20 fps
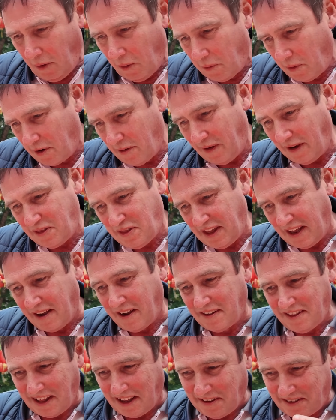What do I think?
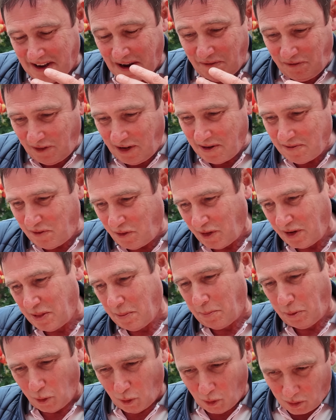I think I definitely avoid
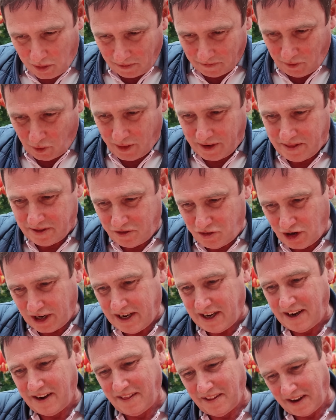the pork, avoid the
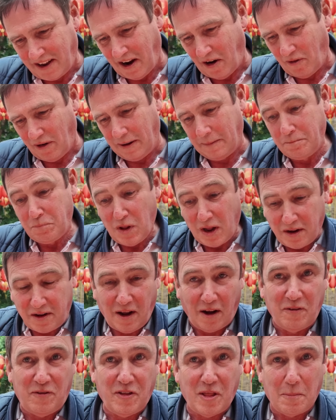chicken in the curry,
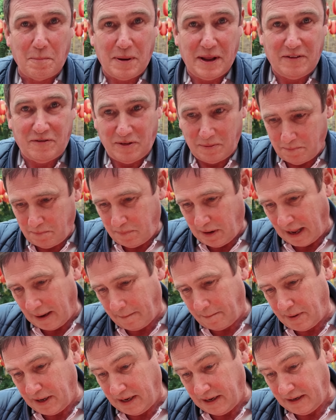go for the beef in
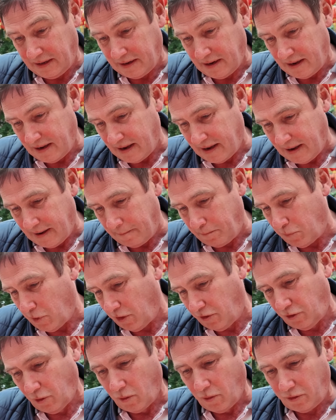black bean
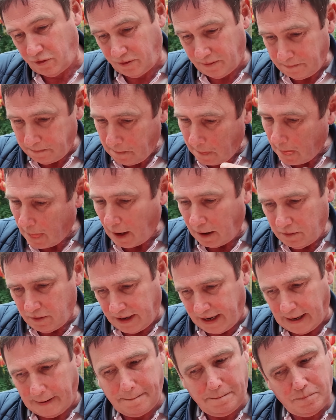sauce.
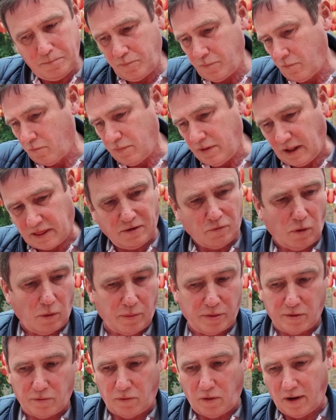Yeah, nothing wrong
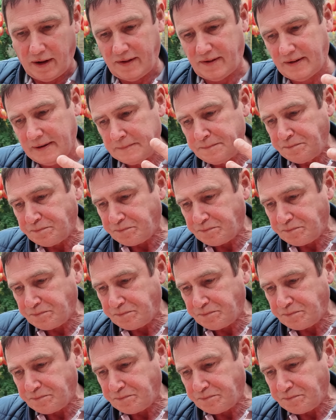with the rice.